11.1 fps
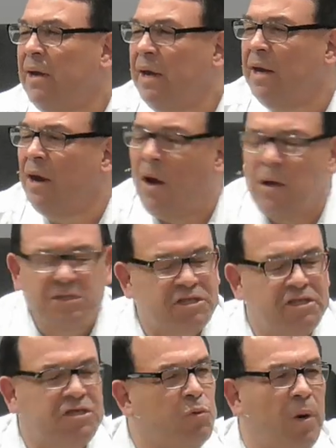in all
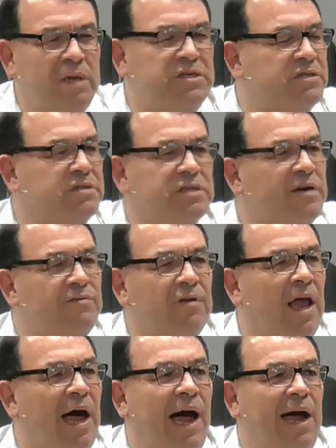situations of
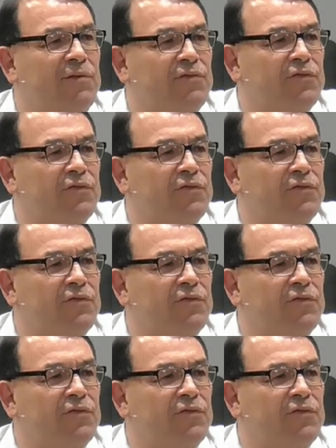life.